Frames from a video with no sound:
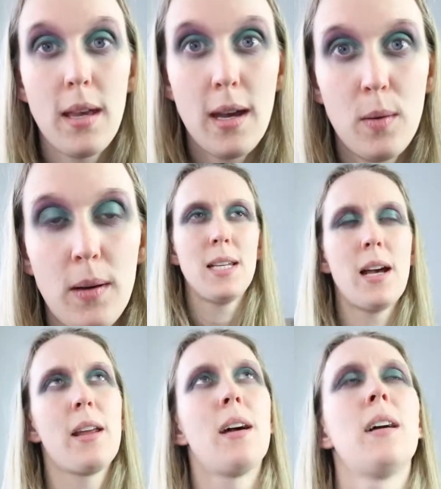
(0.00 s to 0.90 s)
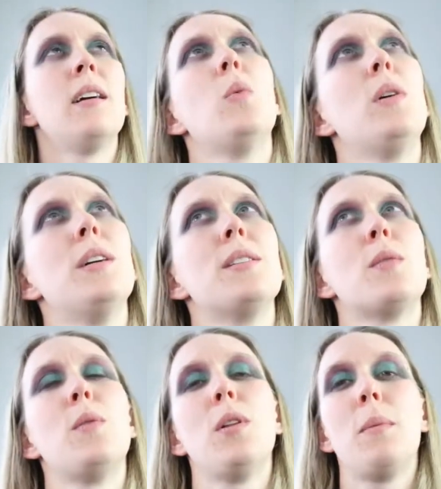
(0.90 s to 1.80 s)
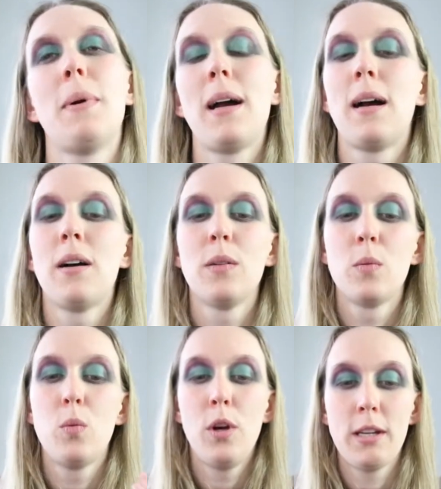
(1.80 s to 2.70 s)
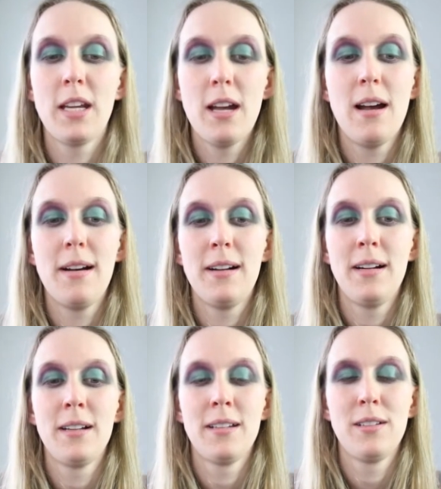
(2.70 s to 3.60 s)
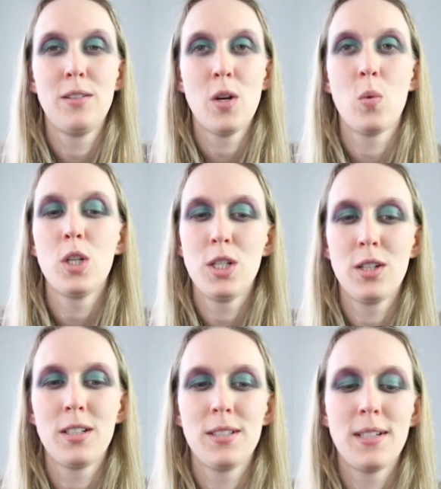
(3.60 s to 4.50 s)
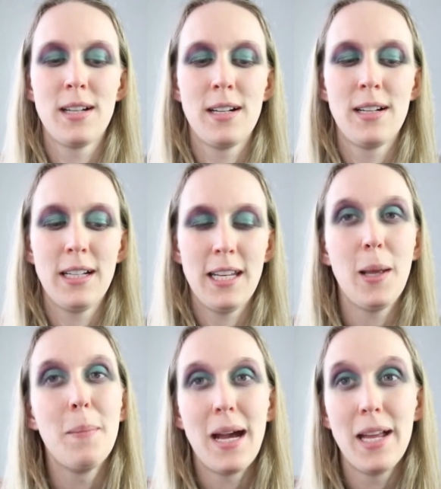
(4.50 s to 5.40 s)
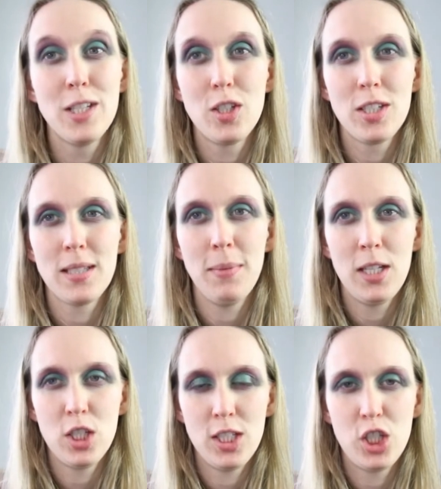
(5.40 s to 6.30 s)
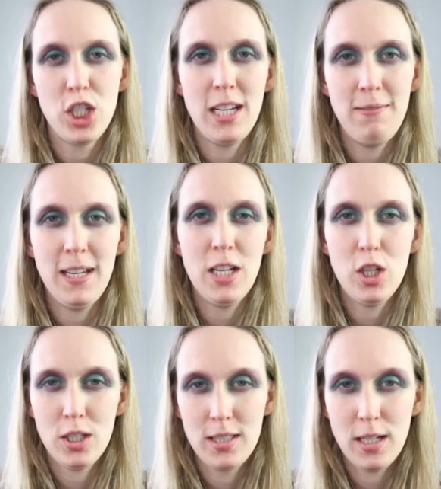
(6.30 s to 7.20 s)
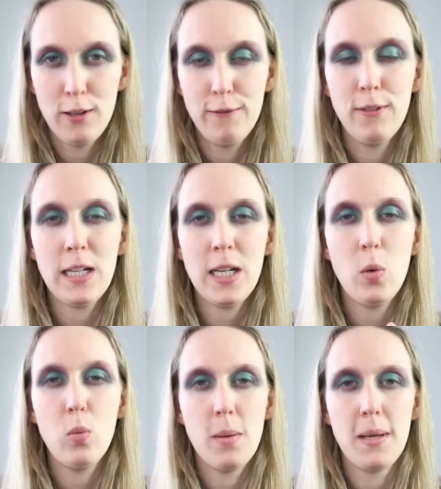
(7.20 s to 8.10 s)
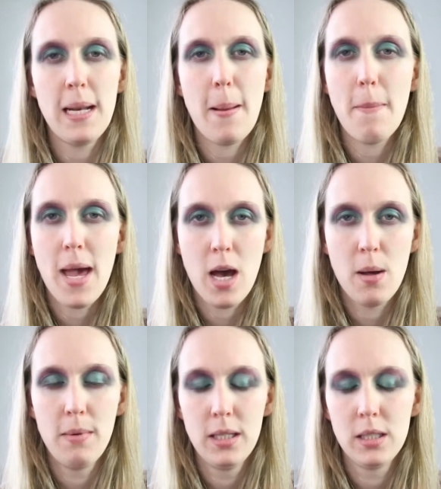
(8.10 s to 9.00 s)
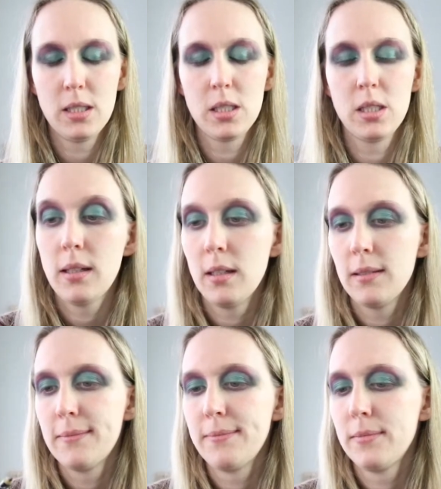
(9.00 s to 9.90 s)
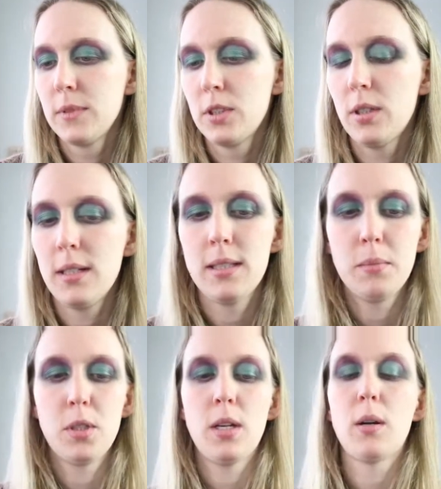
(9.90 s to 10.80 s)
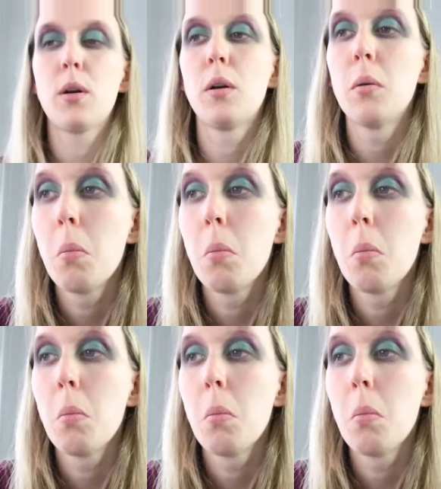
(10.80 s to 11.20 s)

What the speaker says: how Tiana was all about working hard, not wishing on a star, getting a man to do something, just achieving it yourself. Very women empowerment. Okay, let's try some charcoal.